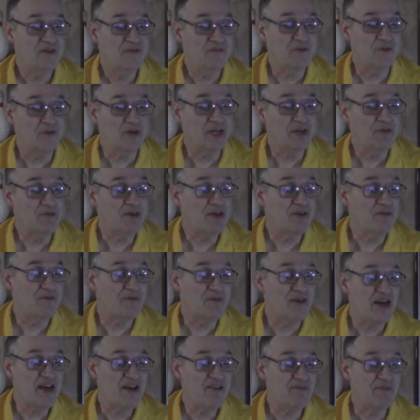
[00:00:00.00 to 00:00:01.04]
for he won
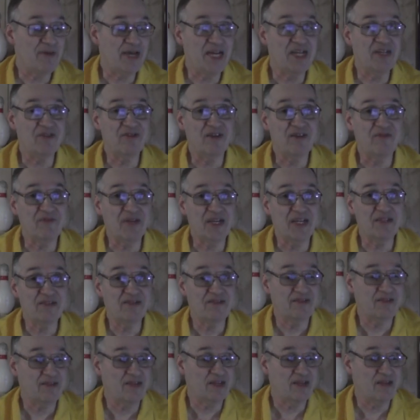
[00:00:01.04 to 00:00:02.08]
5 major
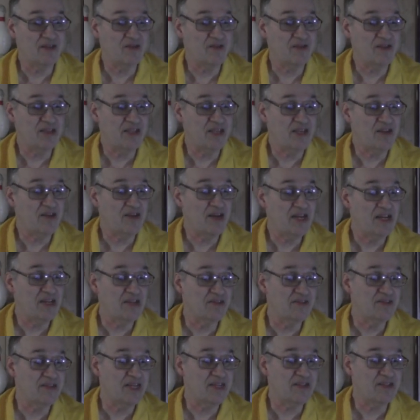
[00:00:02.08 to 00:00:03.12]
events, including the
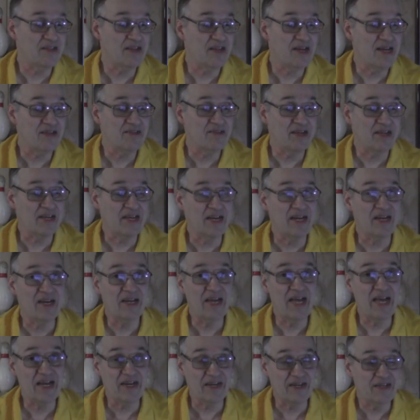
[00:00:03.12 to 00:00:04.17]
United States Classic at
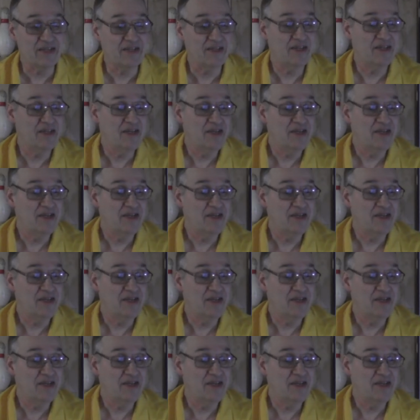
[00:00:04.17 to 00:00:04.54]
Atlanta,